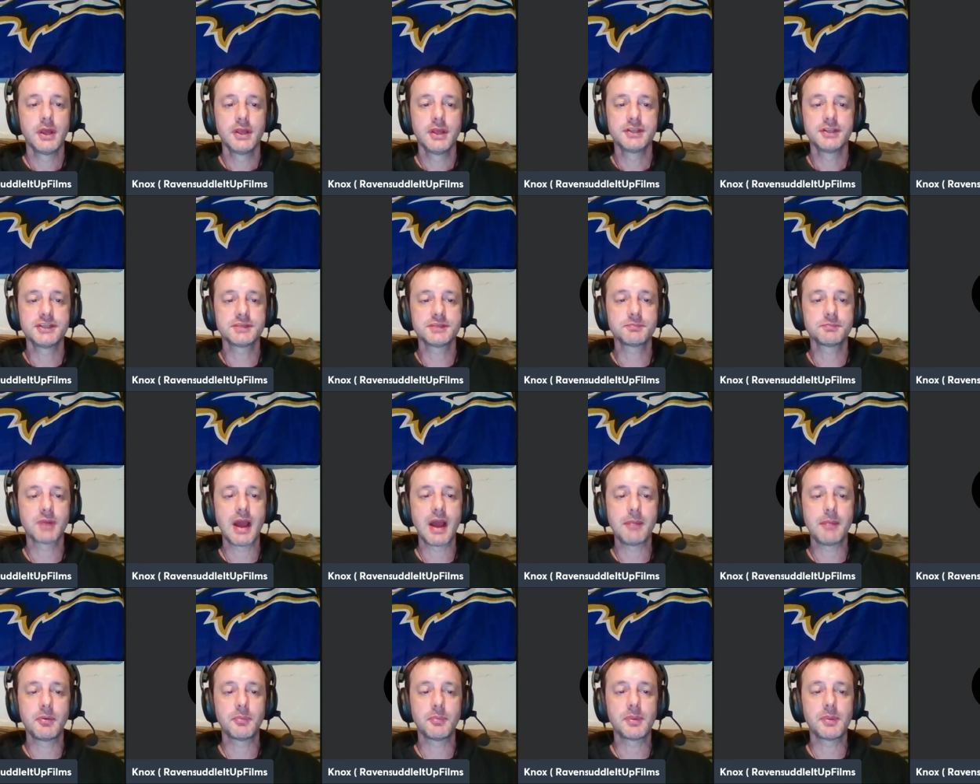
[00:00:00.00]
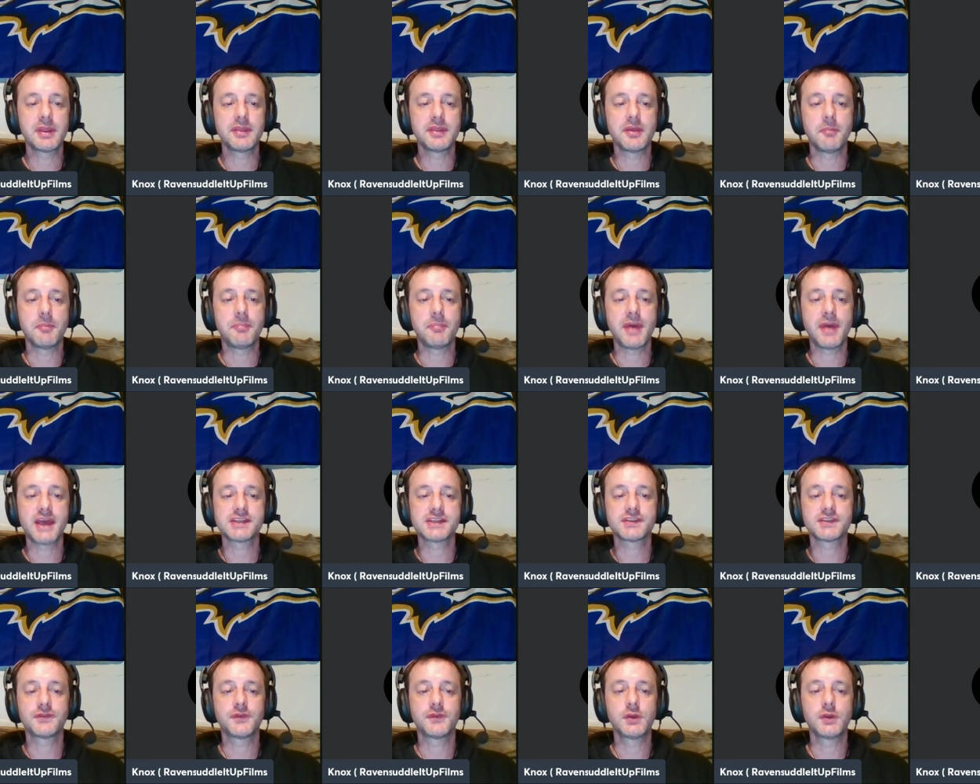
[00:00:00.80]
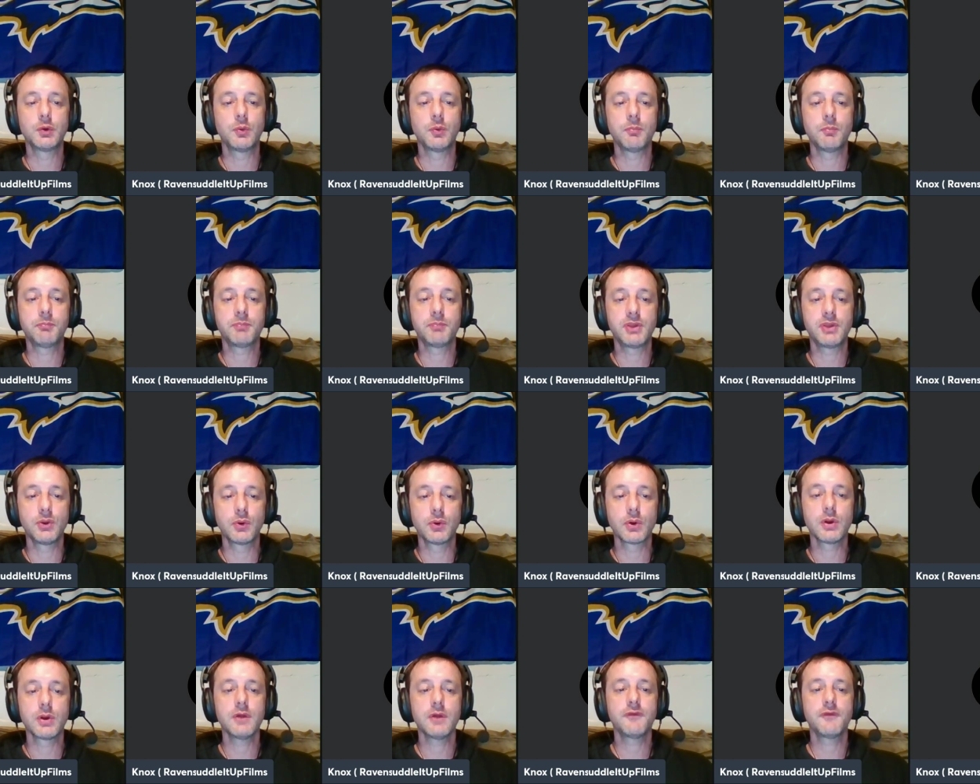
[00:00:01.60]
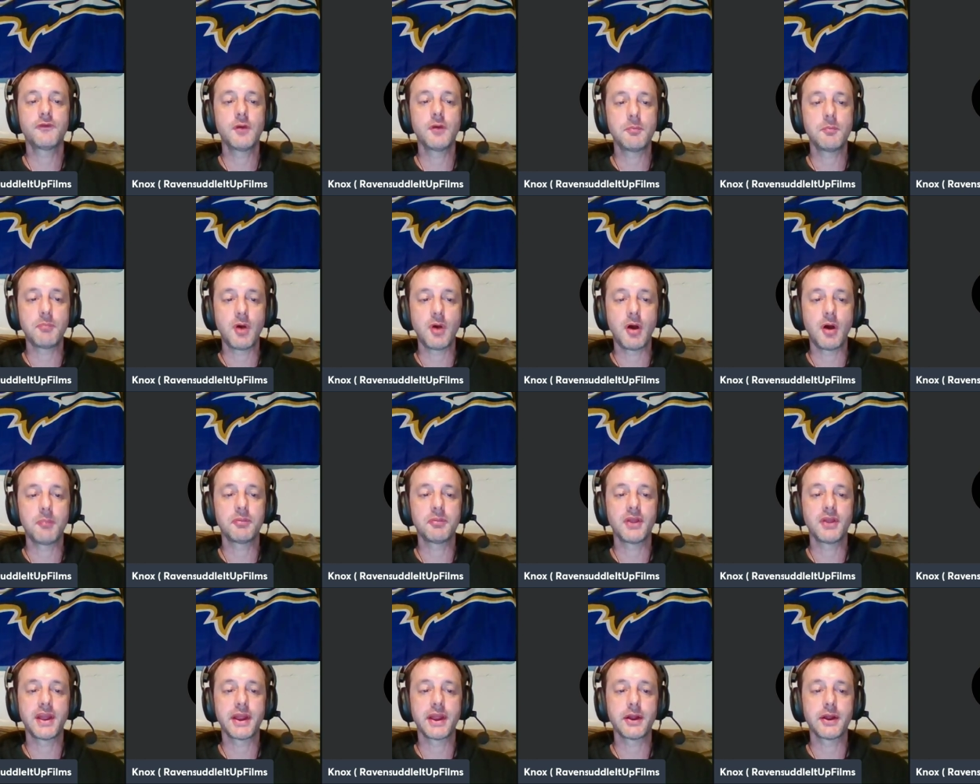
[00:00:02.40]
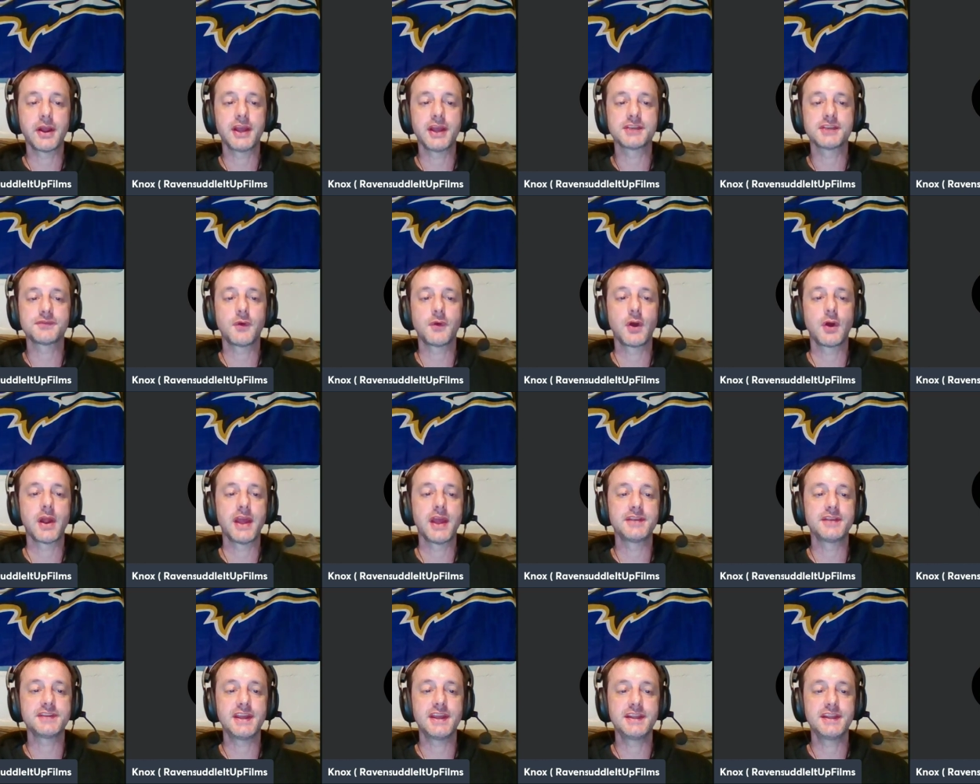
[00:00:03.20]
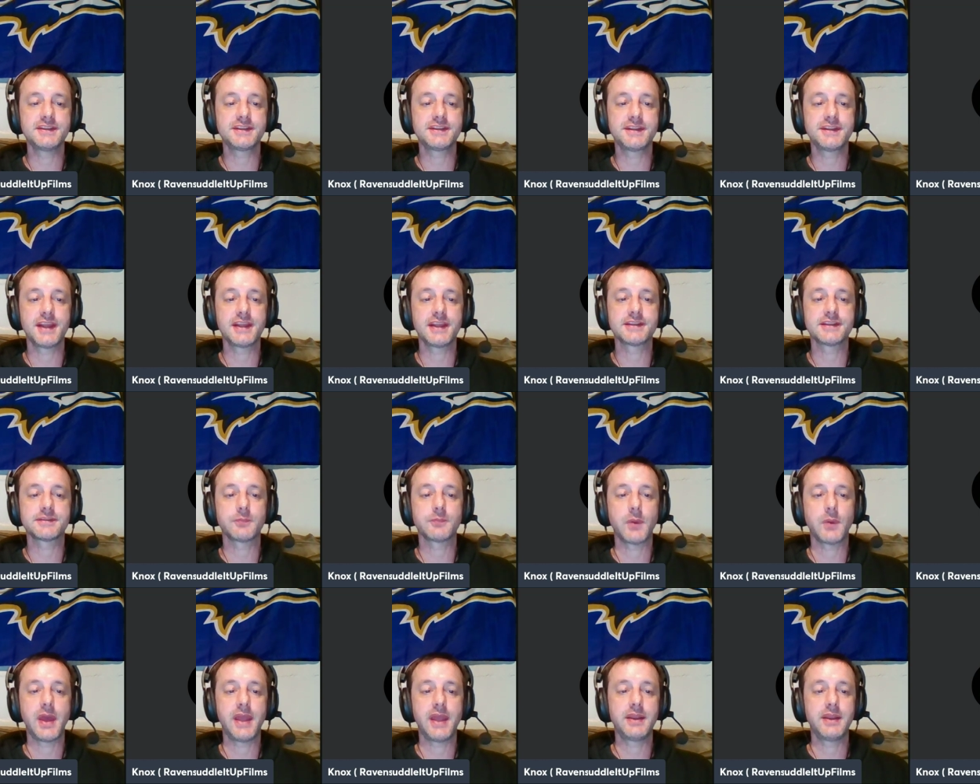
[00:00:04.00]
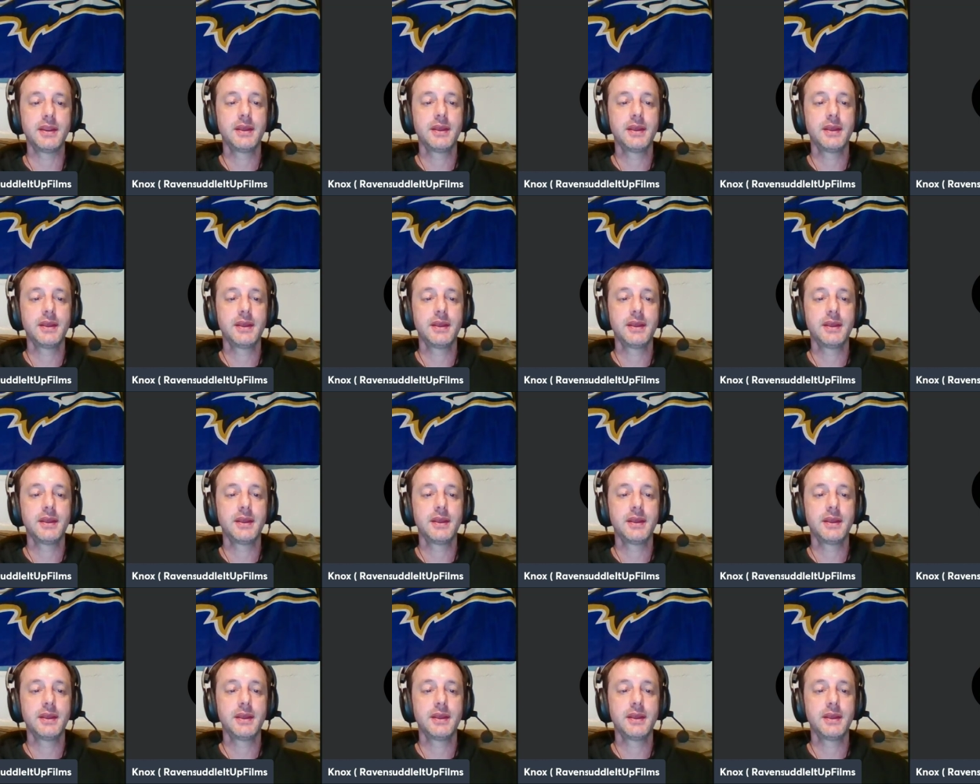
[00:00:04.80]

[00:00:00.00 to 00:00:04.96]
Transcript: Just probably the best fu- pure football player as far as instincts went